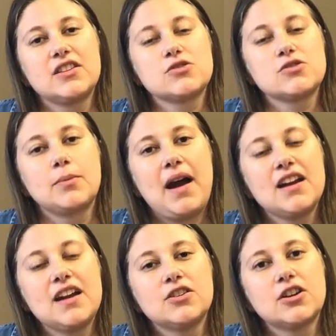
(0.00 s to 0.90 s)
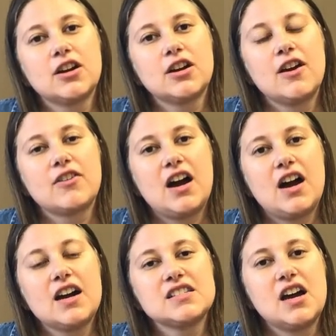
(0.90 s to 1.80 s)
this reminder of
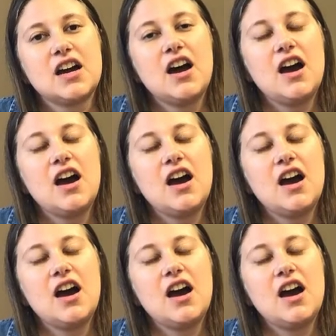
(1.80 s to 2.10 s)
God's